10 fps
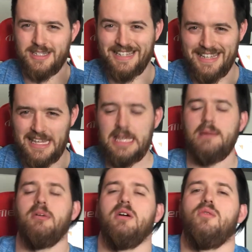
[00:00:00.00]

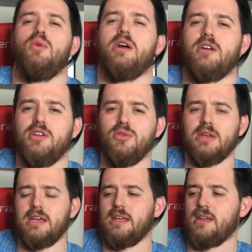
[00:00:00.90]
team where you
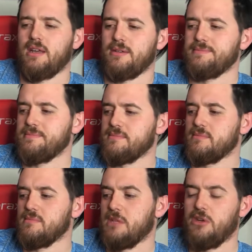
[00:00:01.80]
can,
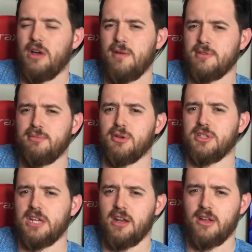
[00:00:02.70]
you know, help support
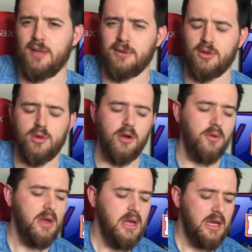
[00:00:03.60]
the channel and help it
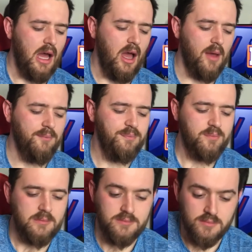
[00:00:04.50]
grow.
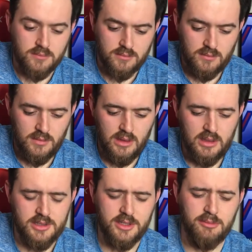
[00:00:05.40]

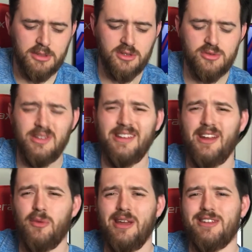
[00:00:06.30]
But there's really
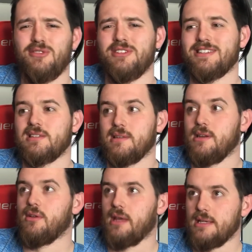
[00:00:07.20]
not a way to just,
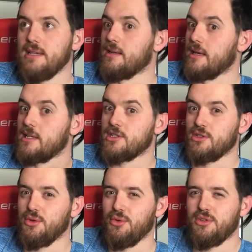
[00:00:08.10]
you know, like I said,
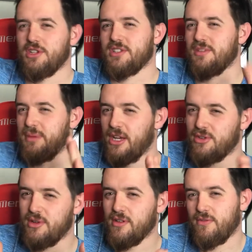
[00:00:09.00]
exclude just the
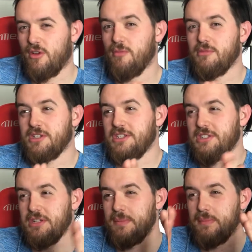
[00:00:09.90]
patrons from
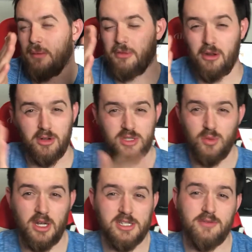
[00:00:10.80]
just the people that are
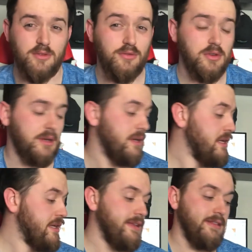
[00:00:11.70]
just watching for free.
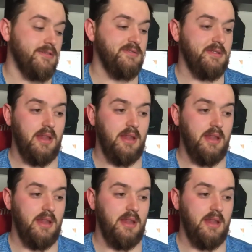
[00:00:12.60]
And there's,